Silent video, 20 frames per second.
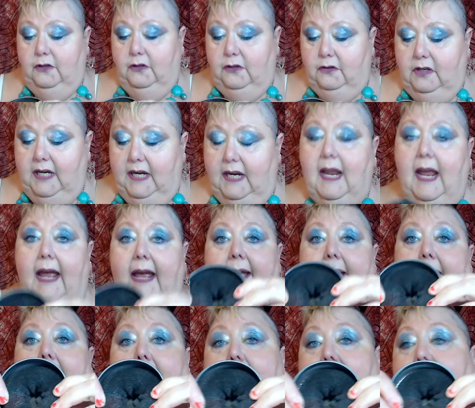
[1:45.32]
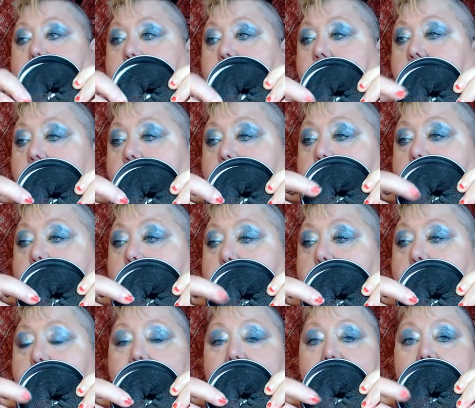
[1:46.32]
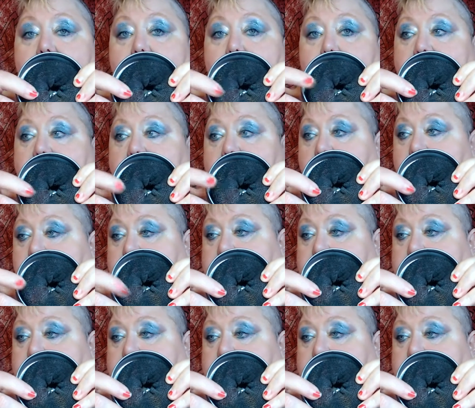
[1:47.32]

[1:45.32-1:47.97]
Tree and a hair pony donut.